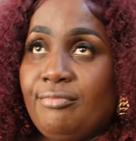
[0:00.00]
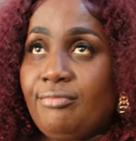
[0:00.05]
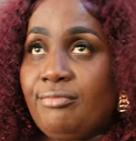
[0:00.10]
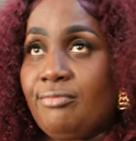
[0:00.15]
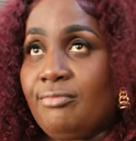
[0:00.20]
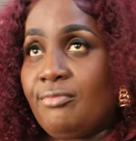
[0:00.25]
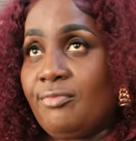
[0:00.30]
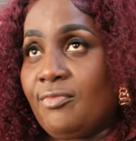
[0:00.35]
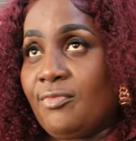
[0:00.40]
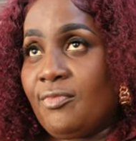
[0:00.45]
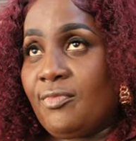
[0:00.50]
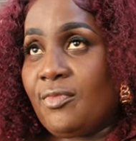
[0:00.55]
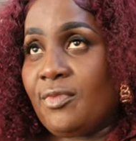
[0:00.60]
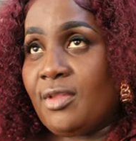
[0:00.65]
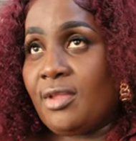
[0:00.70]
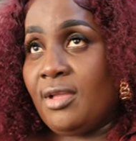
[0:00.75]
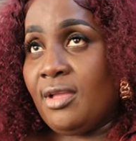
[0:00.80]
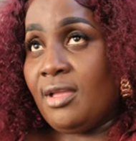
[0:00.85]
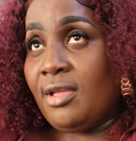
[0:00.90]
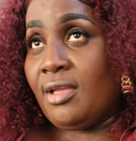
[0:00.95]
Hmm.
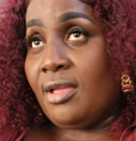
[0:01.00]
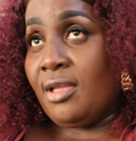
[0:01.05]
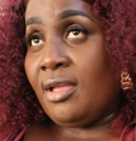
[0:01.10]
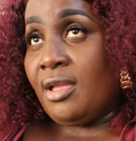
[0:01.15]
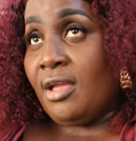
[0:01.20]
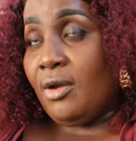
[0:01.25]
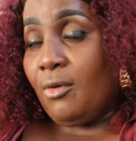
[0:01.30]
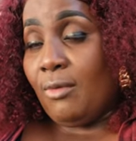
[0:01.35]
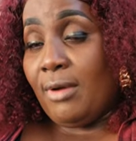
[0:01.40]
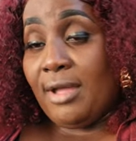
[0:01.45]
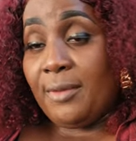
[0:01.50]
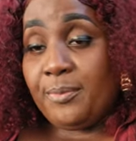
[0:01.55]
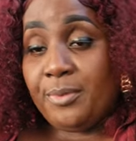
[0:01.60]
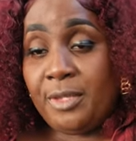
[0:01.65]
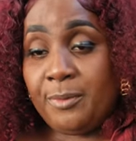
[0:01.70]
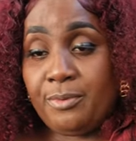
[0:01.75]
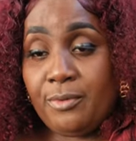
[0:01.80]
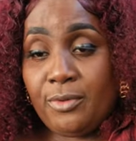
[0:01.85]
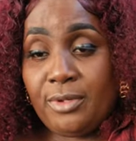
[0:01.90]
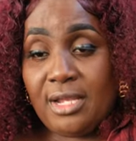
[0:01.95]
Why
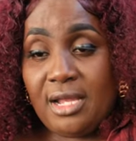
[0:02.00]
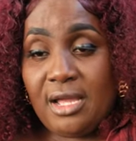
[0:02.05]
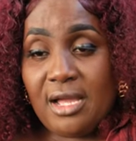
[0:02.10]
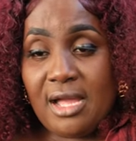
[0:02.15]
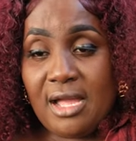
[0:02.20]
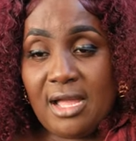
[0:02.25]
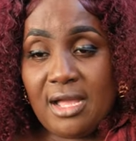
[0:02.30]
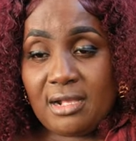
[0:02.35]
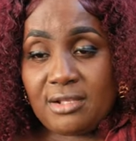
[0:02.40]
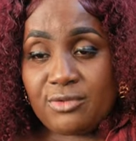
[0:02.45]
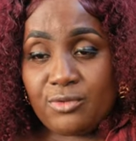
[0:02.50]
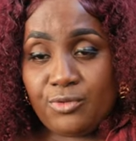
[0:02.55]
people would ask,